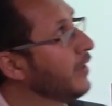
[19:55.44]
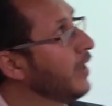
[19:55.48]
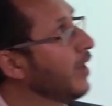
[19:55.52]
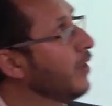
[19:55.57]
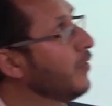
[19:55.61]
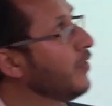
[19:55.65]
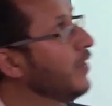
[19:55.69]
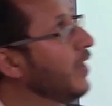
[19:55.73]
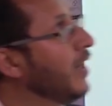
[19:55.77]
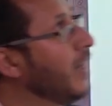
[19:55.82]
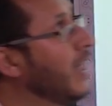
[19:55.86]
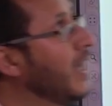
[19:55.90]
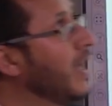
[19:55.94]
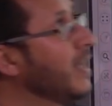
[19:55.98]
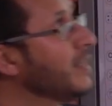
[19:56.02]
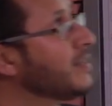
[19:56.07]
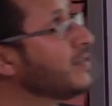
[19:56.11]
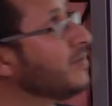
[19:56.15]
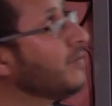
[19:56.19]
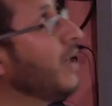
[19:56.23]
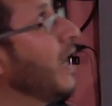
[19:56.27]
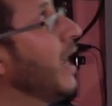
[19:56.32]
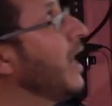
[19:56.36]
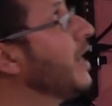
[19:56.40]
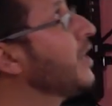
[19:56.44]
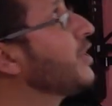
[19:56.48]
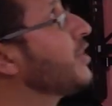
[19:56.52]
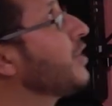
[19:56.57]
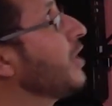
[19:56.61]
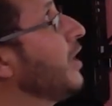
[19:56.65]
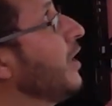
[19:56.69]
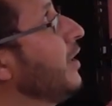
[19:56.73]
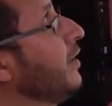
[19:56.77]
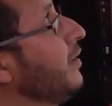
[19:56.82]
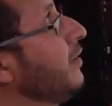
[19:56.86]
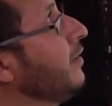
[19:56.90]
Now the last
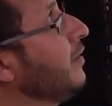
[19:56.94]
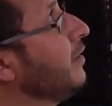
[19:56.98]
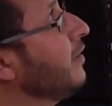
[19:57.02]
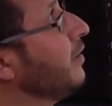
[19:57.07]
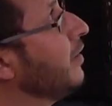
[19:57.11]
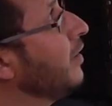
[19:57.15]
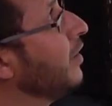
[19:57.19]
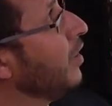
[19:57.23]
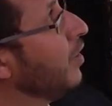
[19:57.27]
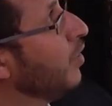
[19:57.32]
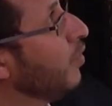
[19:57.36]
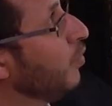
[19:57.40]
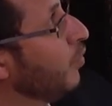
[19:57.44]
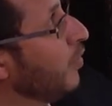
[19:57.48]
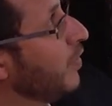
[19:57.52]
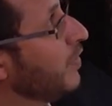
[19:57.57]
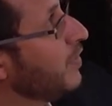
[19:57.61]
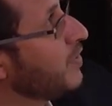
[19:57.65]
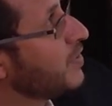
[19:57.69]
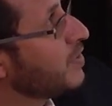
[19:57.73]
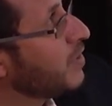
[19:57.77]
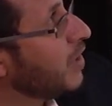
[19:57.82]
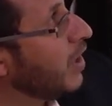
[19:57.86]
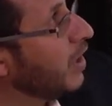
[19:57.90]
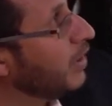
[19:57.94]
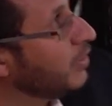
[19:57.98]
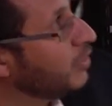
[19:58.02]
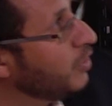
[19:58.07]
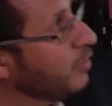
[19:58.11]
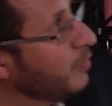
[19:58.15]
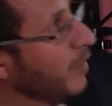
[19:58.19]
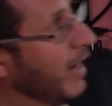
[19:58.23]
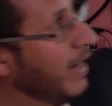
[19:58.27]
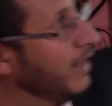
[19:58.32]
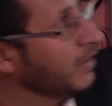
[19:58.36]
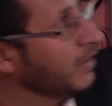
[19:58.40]
reaction with sodium